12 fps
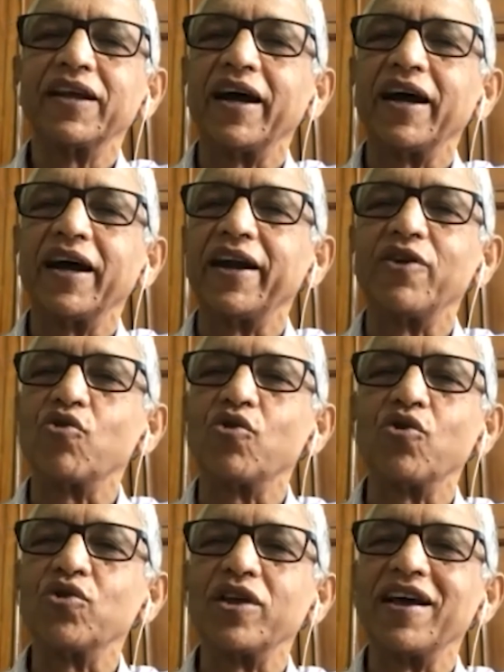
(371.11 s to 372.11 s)
I don't mm-hmm. know
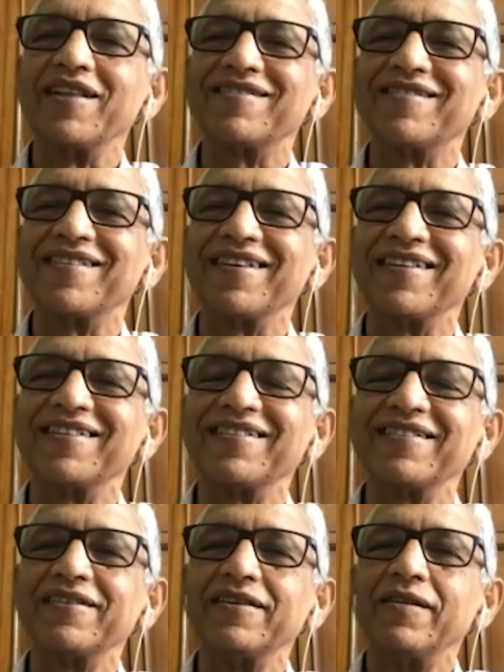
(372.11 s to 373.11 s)
the answer.
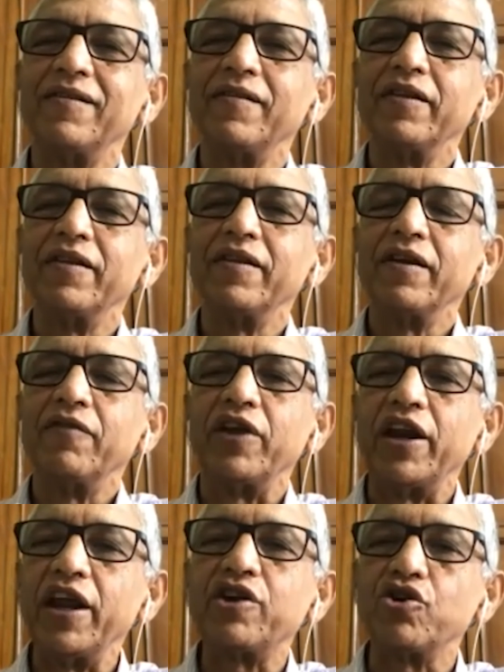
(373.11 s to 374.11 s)
That we
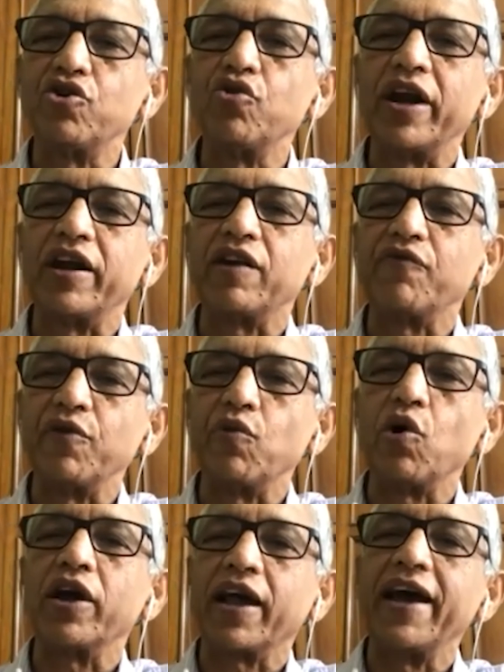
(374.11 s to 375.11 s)
need to do it if we
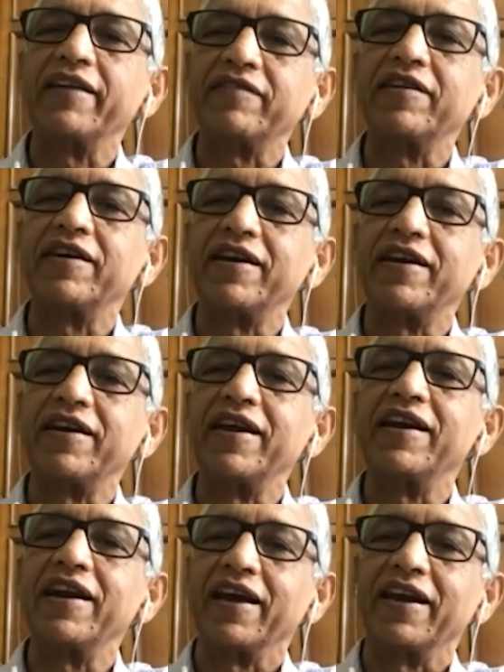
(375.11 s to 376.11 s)
want to catch the
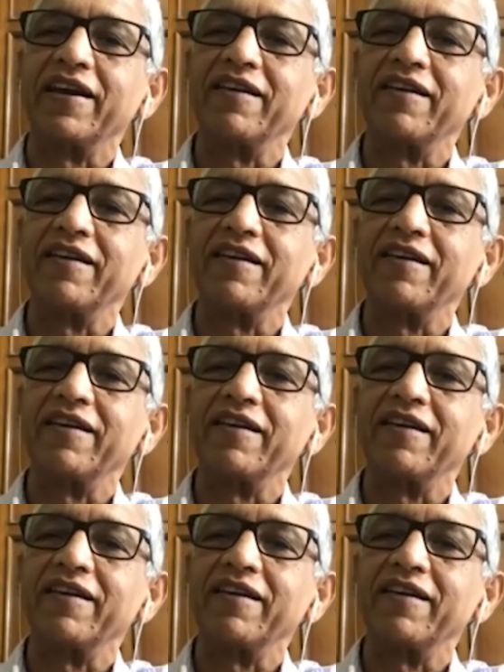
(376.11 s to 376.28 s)
deadline.